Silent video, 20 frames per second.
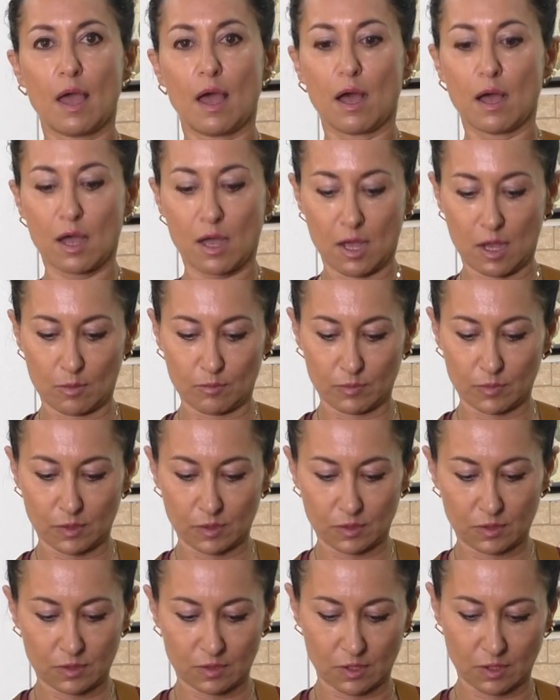um,
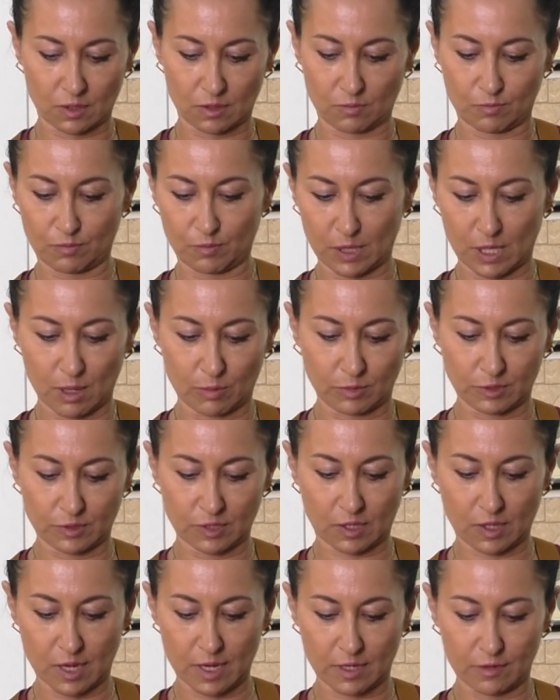to be able to
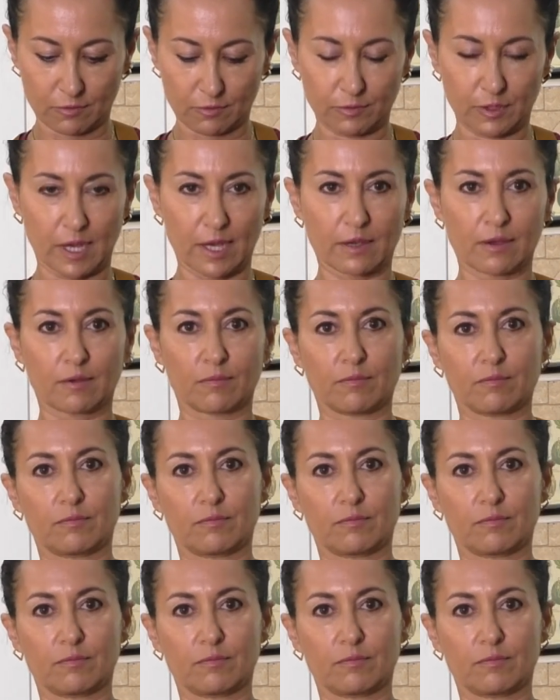kind of like